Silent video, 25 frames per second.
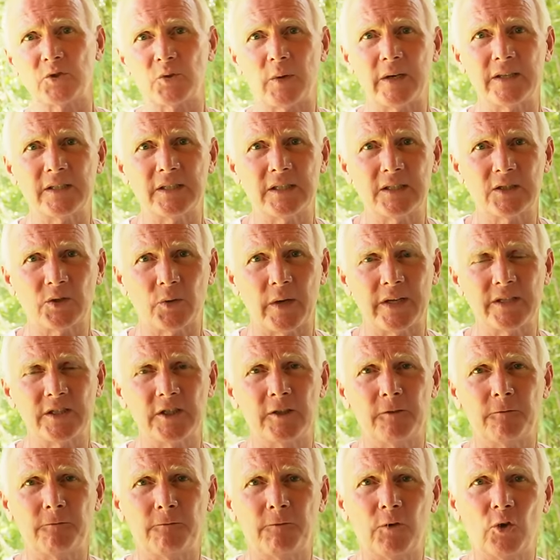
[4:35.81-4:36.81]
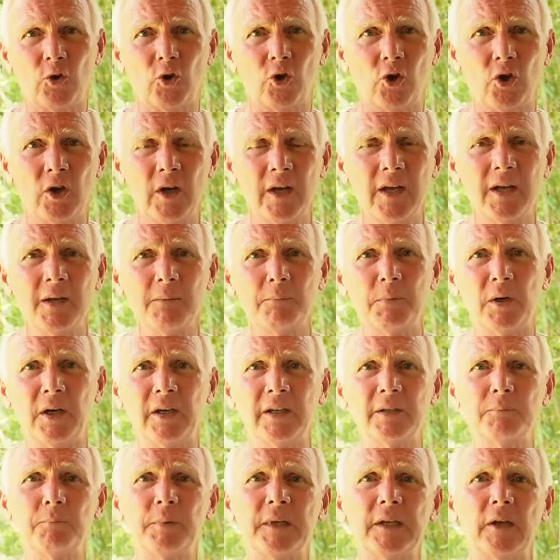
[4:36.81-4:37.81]
2024 but
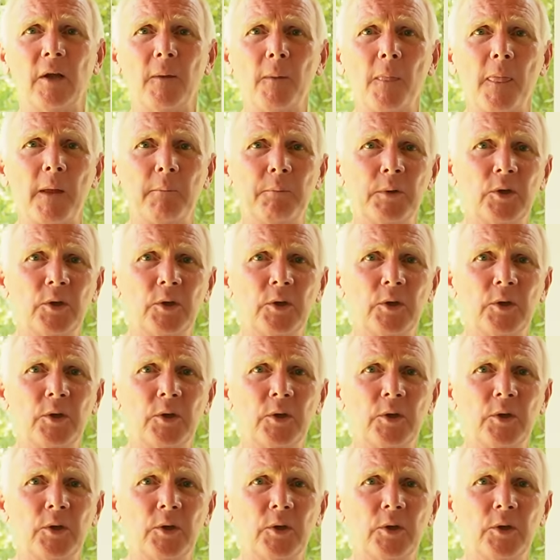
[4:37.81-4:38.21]
had been on the